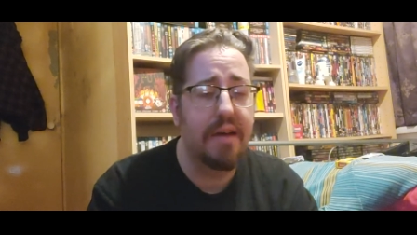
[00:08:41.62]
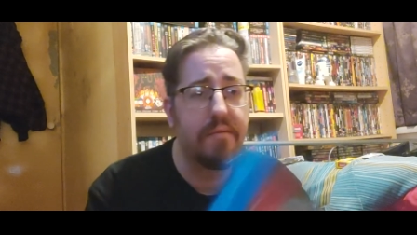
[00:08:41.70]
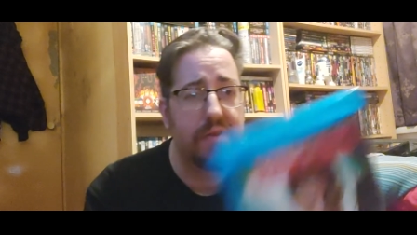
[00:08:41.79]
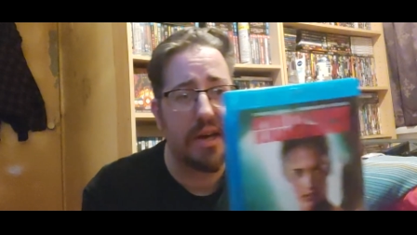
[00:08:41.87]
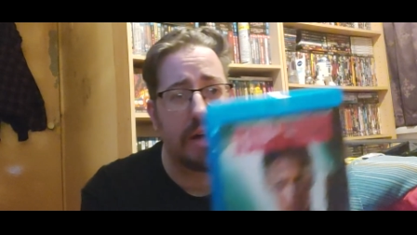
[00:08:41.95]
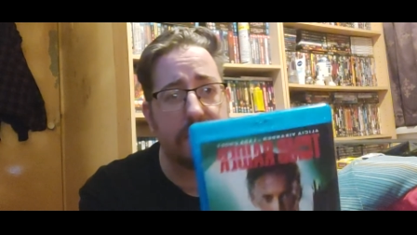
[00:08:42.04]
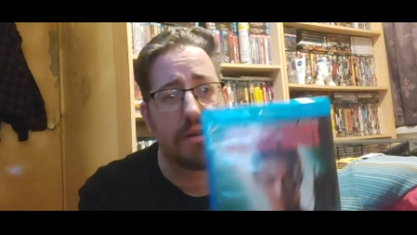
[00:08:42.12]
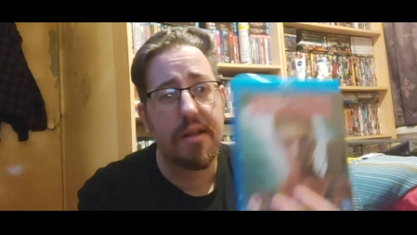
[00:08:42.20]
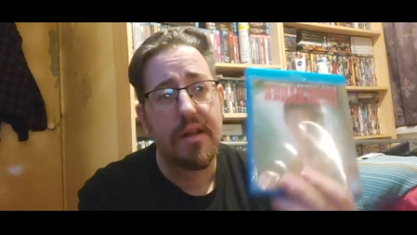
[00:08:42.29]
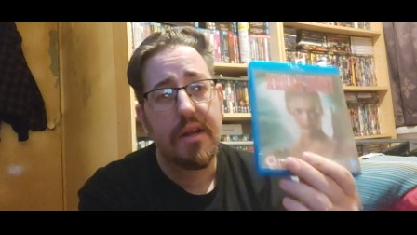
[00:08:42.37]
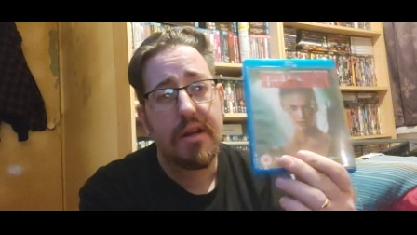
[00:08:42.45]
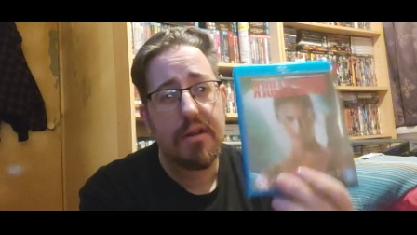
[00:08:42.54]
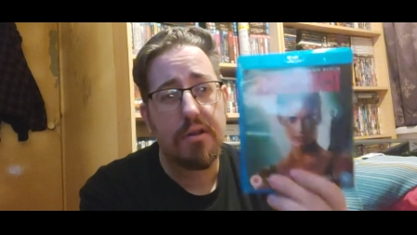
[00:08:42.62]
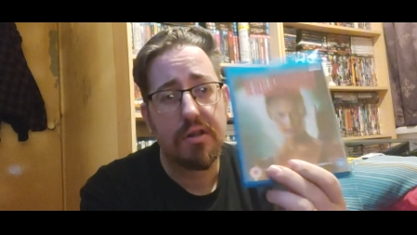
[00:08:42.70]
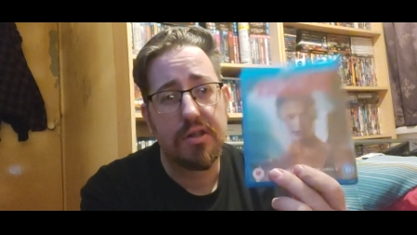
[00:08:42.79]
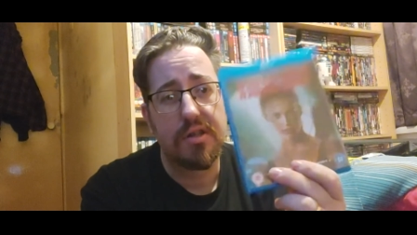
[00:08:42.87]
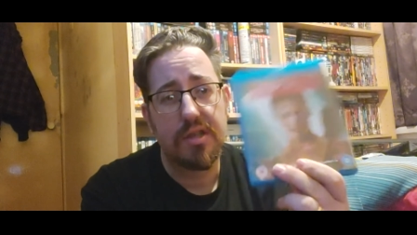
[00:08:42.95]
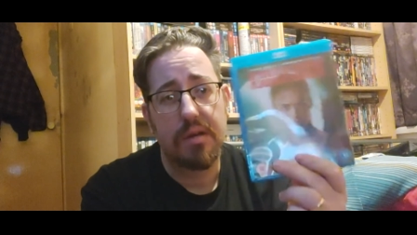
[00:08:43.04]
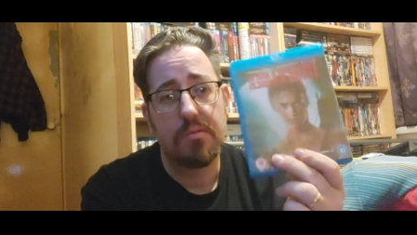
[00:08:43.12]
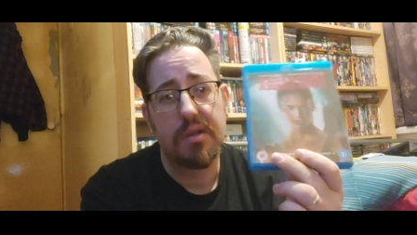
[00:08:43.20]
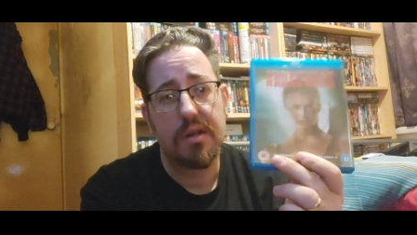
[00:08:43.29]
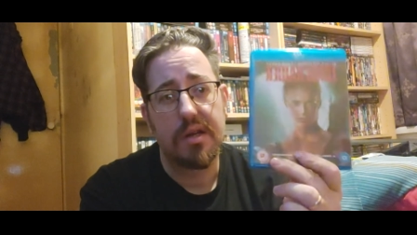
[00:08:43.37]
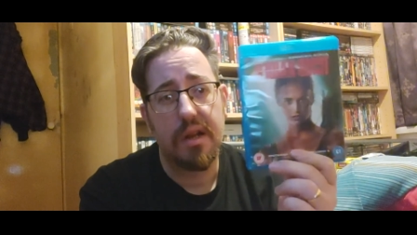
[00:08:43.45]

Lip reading: Vikander looks and sounds like